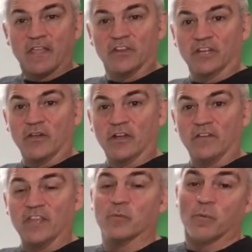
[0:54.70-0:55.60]
are going on
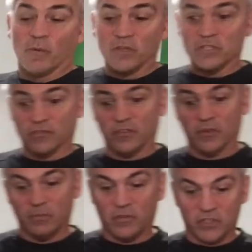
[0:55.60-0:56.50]
there. We'll probably use it
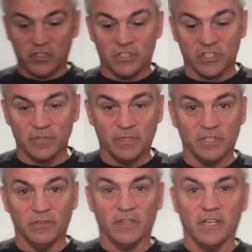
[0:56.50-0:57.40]
for shooting some
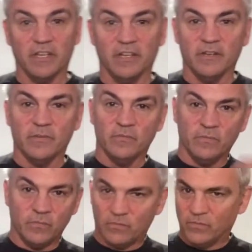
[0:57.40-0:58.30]
little
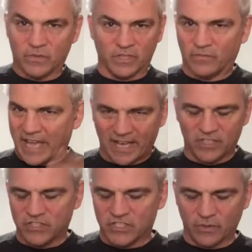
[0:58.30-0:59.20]
kind of ads
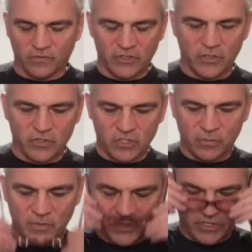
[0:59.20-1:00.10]
and so on for YouTube
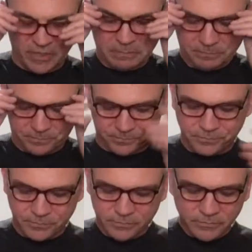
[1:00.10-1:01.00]
and
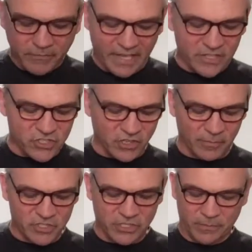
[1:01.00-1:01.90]
Instagram and
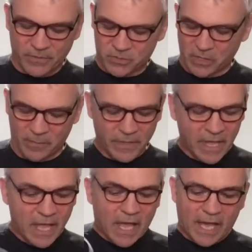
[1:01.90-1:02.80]
so on as well.
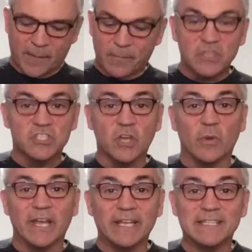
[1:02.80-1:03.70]
So
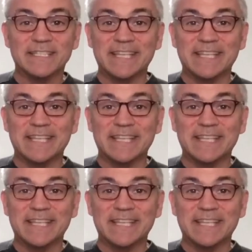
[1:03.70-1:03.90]
it's